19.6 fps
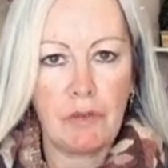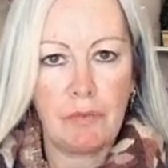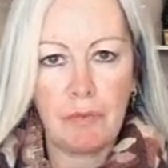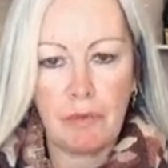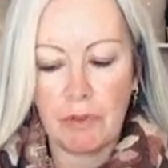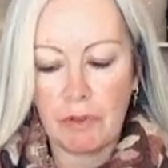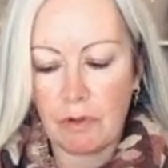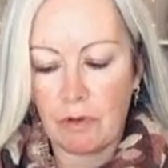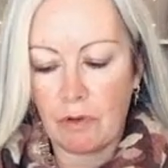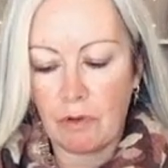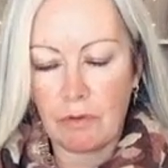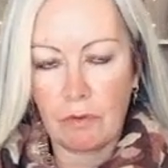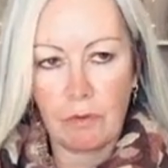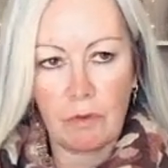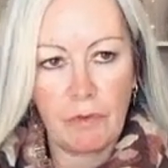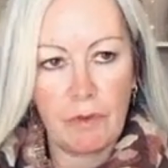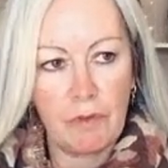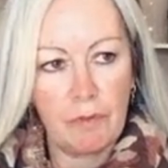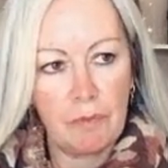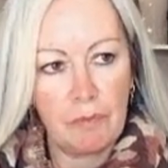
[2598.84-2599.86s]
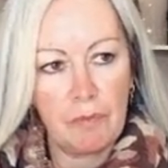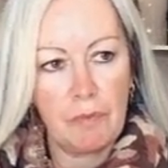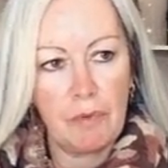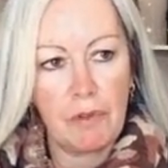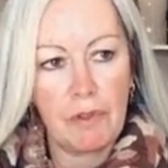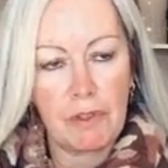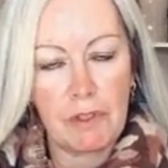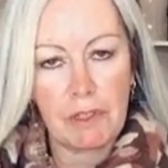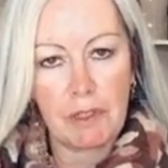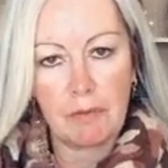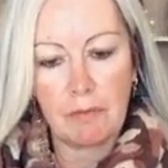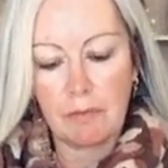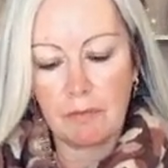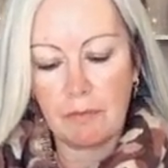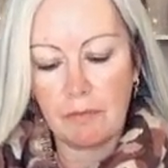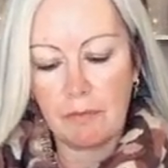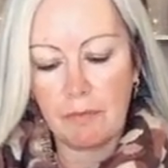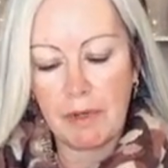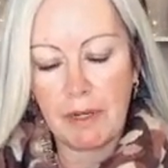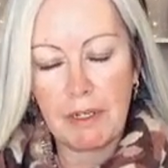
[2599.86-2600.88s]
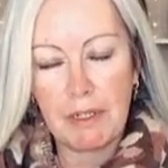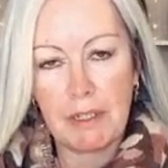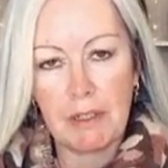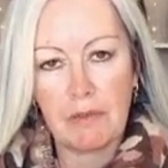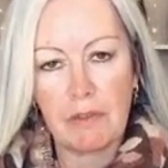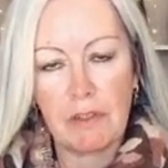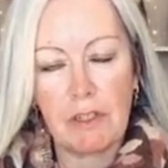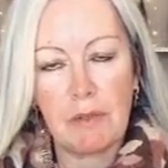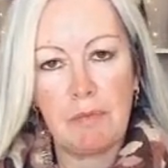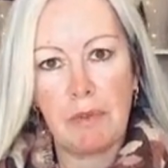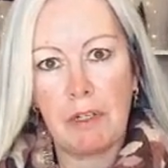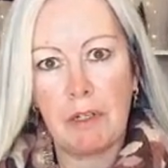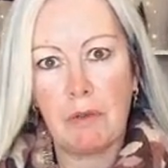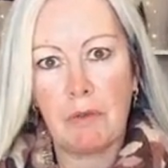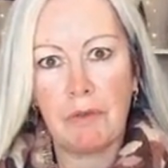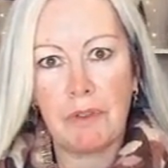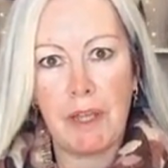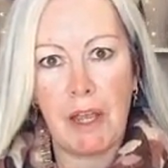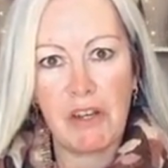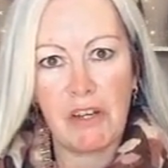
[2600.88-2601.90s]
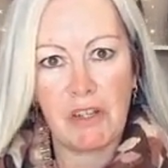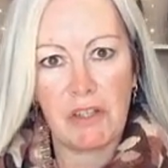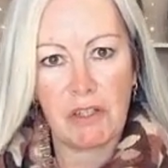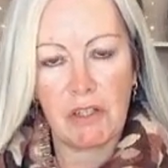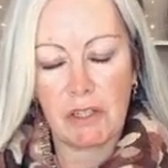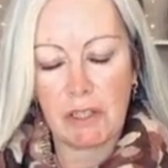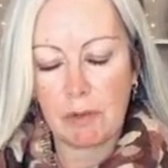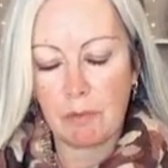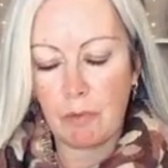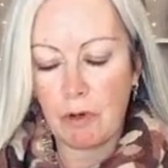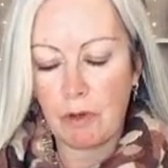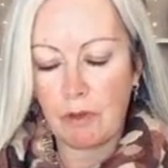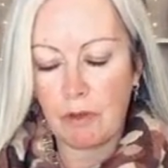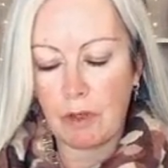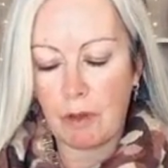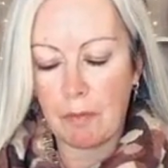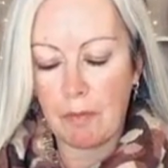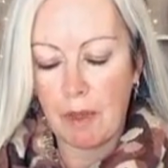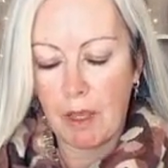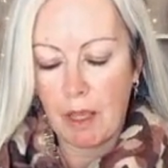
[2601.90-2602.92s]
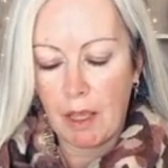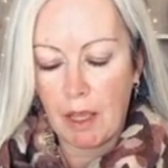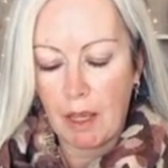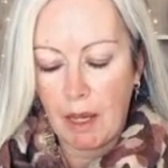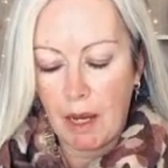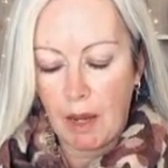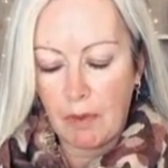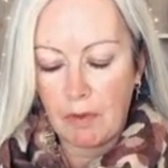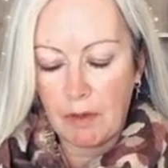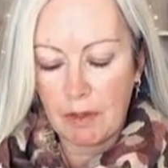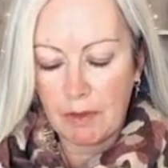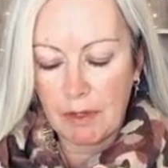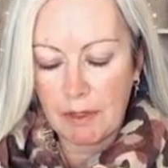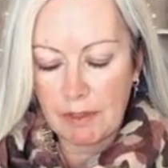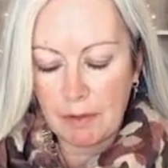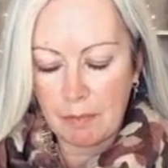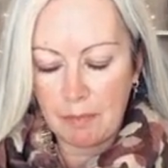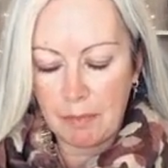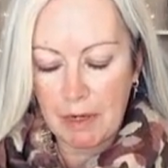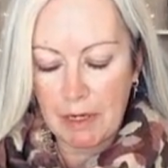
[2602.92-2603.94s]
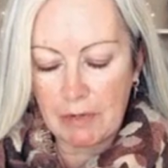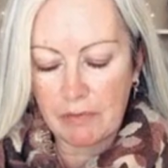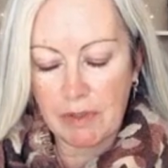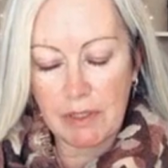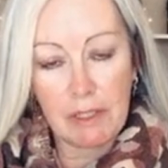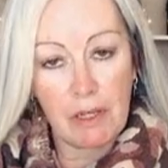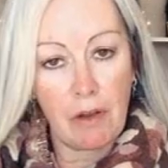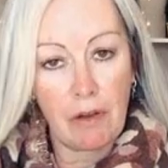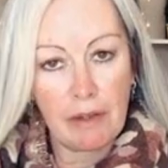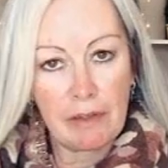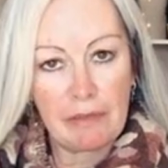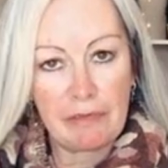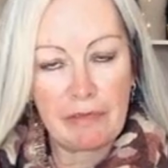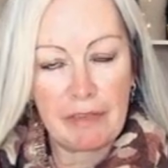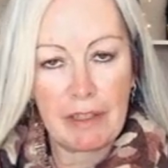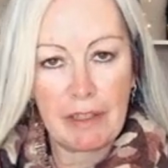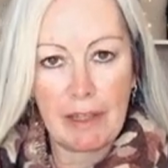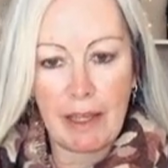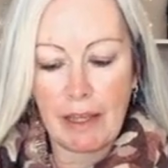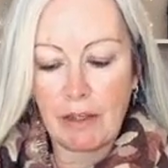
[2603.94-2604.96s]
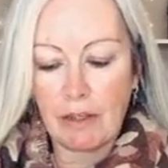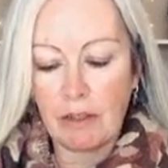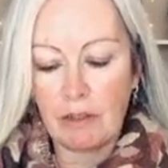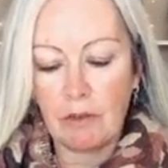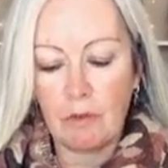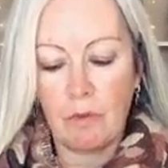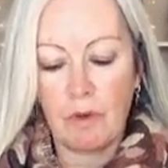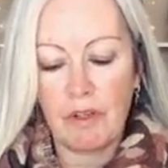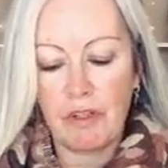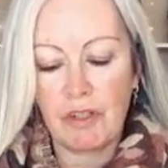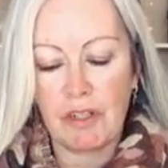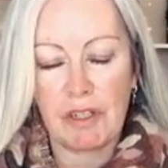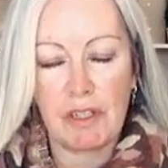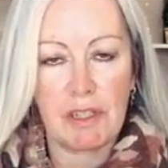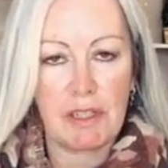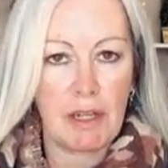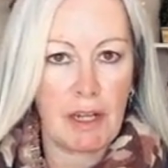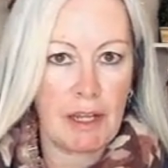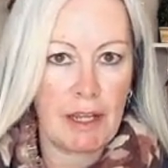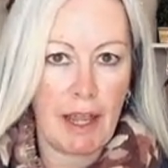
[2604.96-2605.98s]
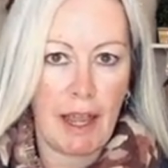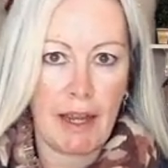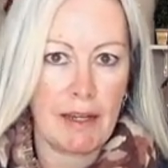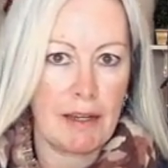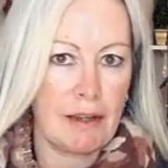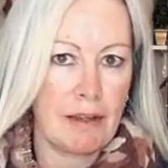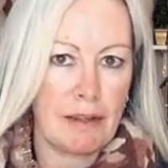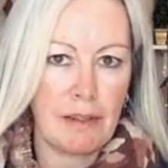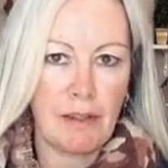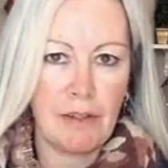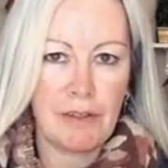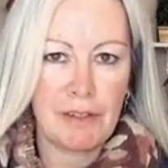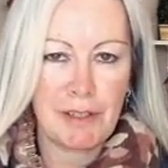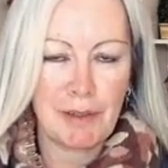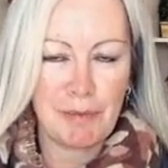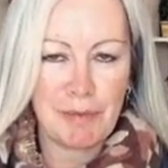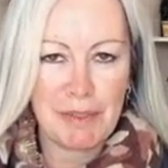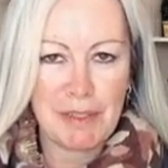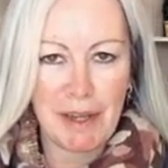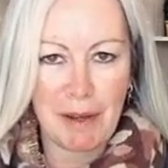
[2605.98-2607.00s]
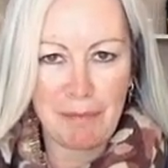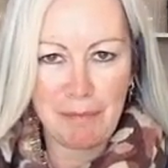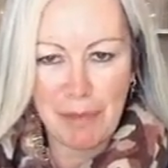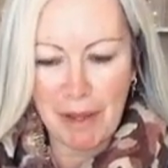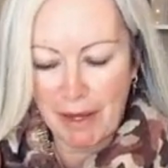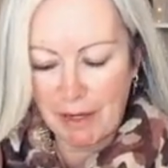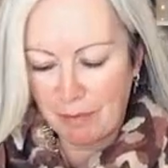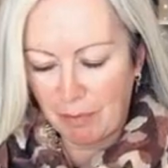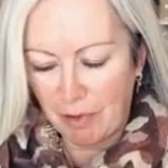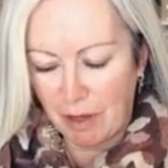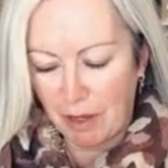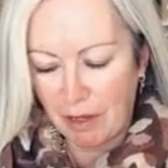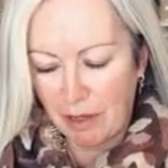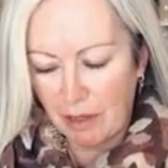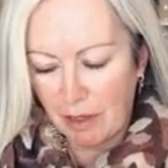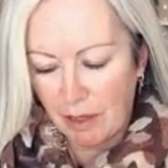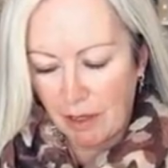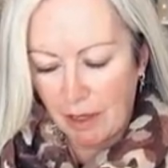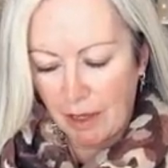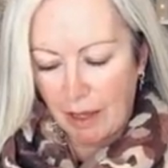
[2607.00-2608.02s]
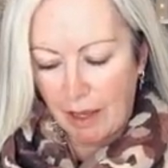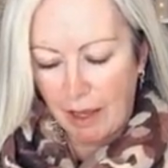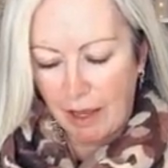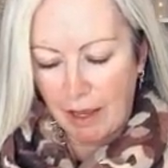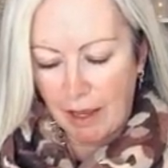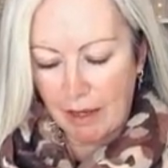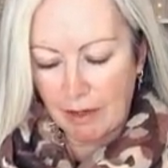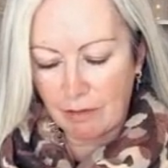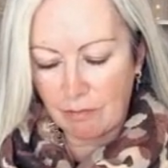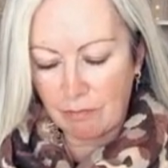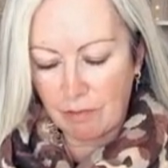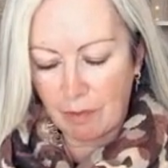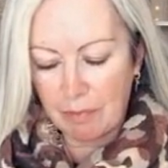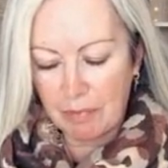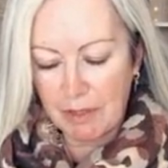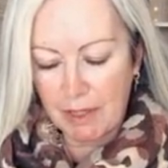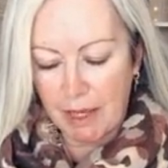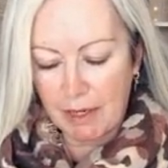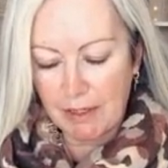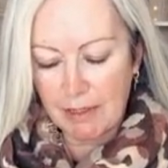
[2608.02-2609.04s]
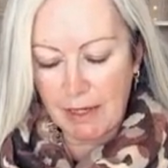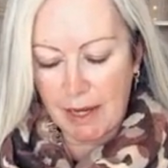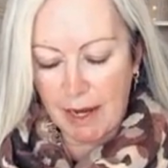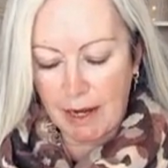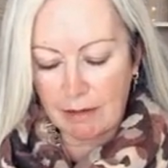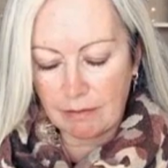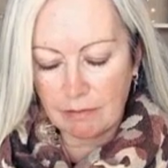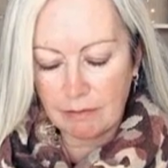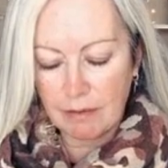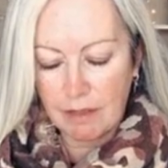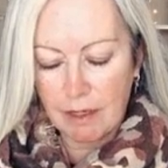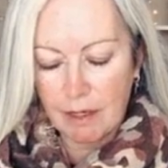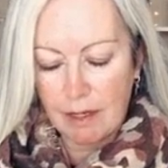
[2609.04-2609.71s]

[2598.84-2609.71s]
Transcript: you put on, or if you've put some beading of super glue on the edges to smooth them, that it's a bit of a tight fit there, you can always just, again, use some sandpaper and rub that down.